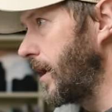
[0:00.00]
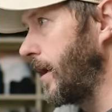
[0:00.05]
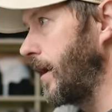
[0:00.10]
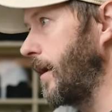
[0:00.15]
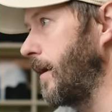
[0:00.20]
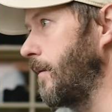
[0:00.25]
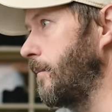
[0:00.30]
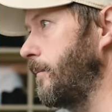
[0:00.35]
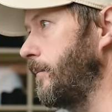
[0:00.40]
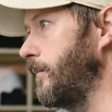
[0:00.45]

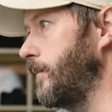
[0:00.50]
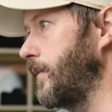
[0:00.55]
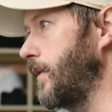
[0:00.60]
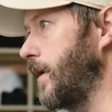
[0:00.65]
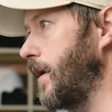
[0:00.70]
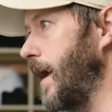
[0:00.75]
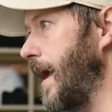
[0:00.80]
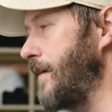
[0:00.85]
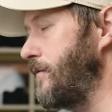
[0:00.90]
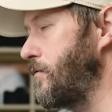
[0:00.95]
Um,
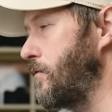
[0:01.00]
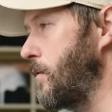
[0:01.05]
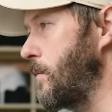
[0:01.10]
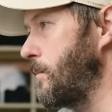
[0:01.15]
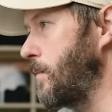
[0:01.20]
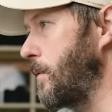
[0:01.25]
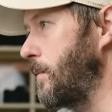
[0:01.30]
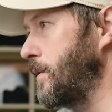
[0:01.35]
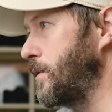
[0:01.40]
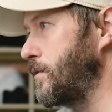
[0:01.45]

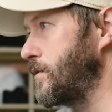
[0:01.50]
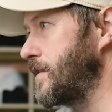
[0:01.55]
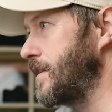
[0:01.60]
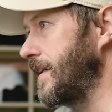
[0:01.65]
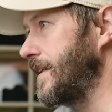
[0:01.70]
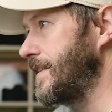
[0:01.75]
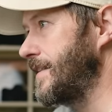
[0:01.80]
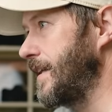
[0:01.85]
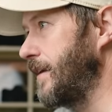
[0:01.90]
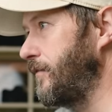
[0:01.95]
everyone probably does
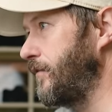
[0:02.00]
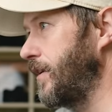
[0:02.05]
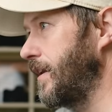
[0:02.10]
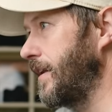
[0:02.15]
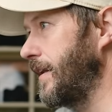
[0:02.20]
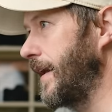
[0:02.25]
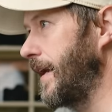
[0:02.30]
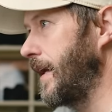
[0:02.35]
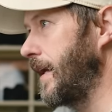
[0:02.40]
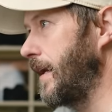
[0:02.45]
things
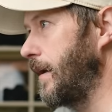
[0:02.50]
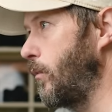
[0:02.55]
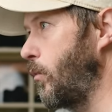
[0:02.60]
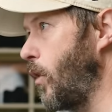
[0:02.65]
differently.